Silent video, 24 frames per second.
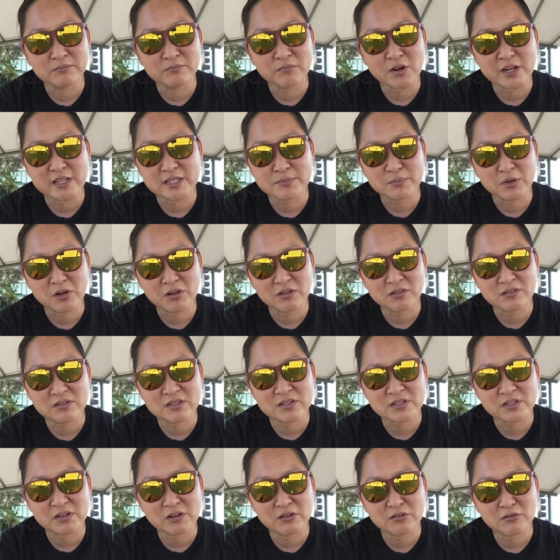rice balls,
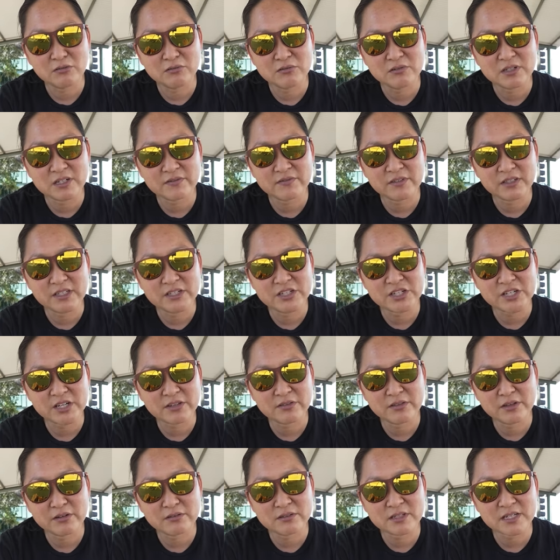so definitely check
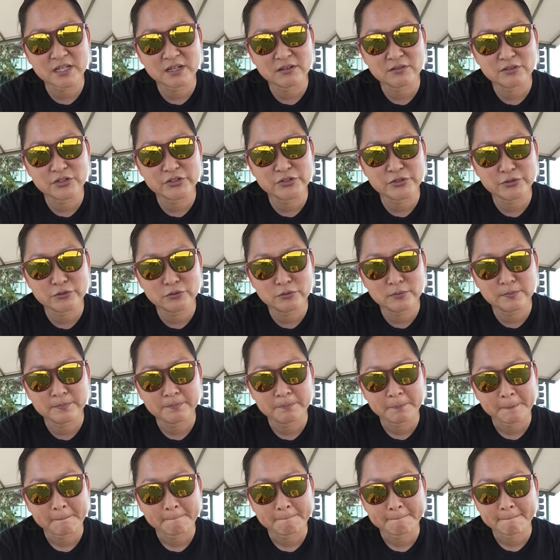those out too.
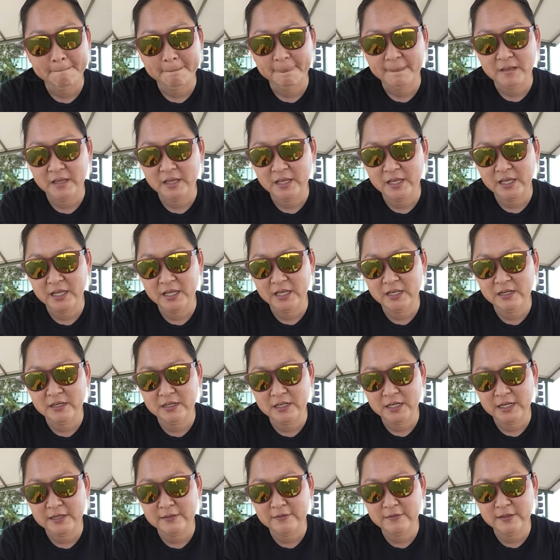And
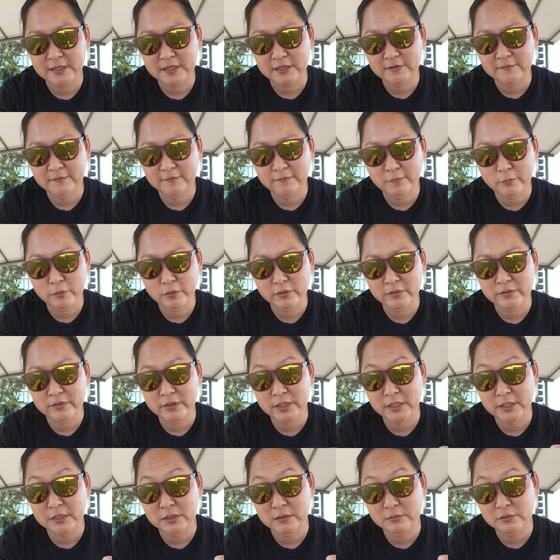I think for
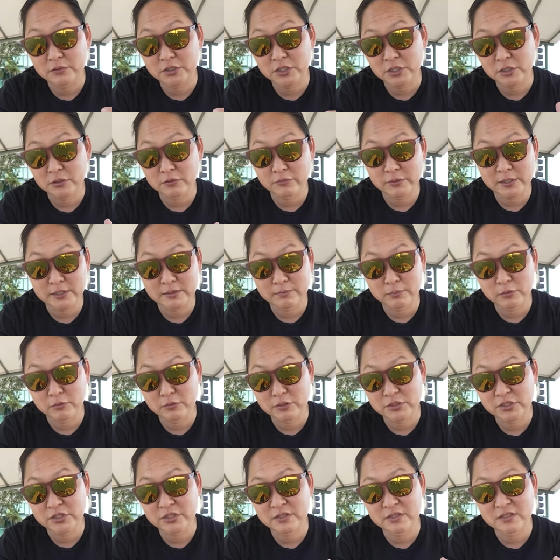the generous
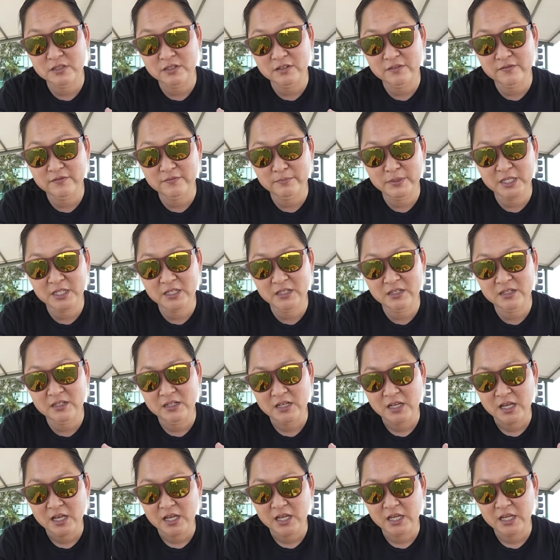portions of meat,
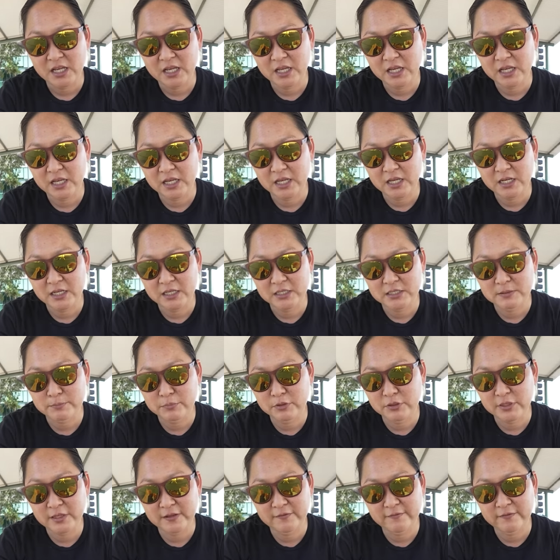and it's
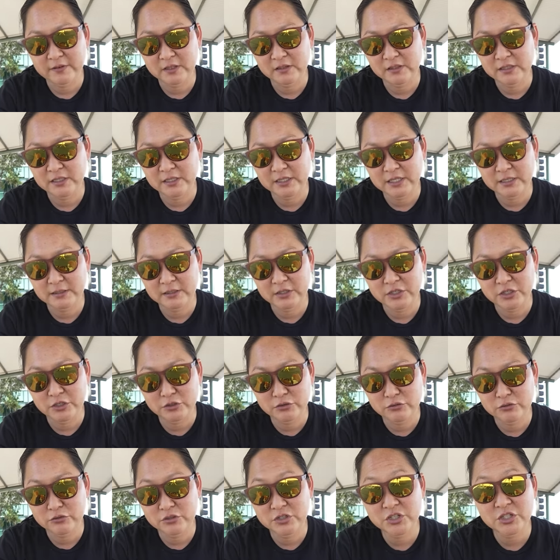pretty filling and
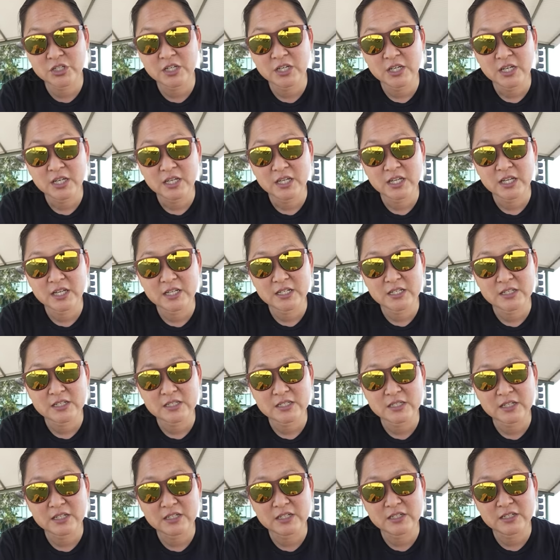huge, it is
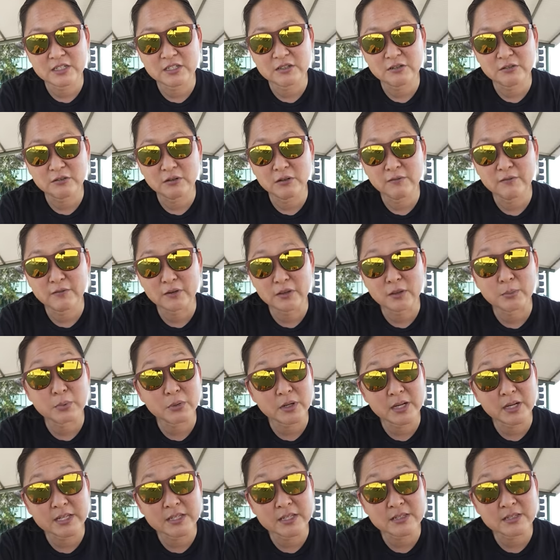a deal for the
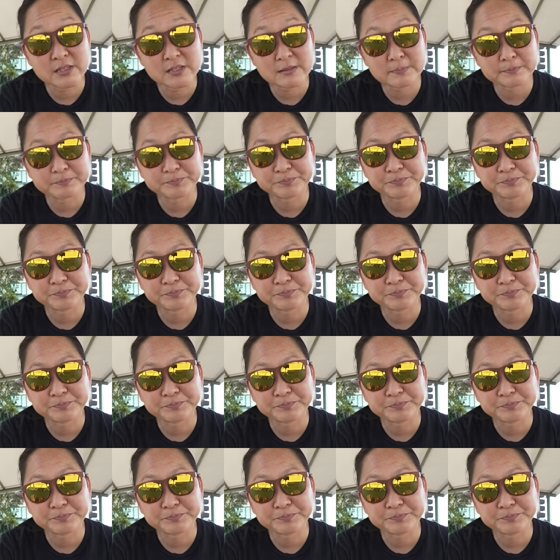price.